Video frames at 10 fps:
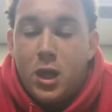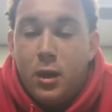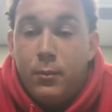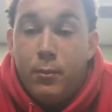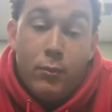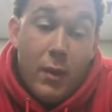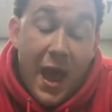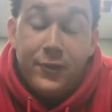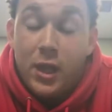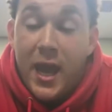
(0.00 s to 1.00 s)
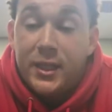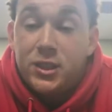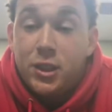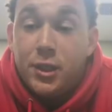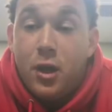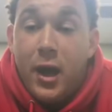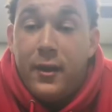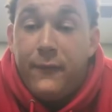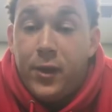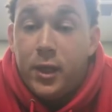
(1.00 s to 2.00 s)
come after last year, you know, I
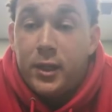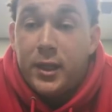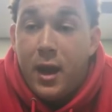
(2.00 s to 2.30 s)
had a feeling